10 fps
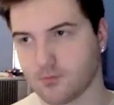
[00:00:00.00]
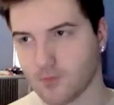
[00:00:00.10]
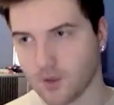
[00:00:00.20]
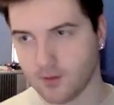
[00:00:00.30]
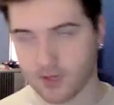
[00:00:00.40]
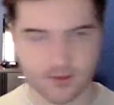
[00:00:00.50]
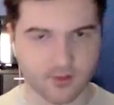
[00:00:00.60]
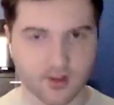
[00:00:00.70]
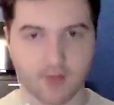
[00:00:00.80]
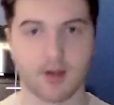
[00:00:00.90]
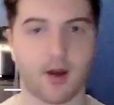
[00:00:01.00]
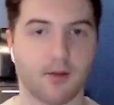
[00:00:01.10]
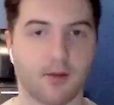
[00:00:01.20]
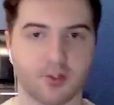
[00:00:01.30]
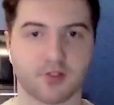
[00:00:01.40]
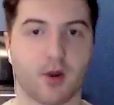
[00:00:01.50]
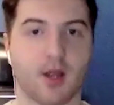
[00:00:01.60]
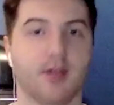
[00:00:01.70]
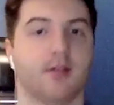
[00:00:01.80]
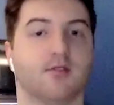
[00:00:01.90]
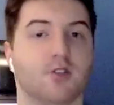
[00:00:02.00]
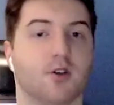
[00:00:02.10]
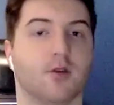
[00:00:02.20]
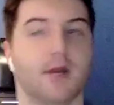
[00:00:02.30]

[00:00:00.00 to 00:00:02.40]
like the 7 Up, your Sprite, and Sierra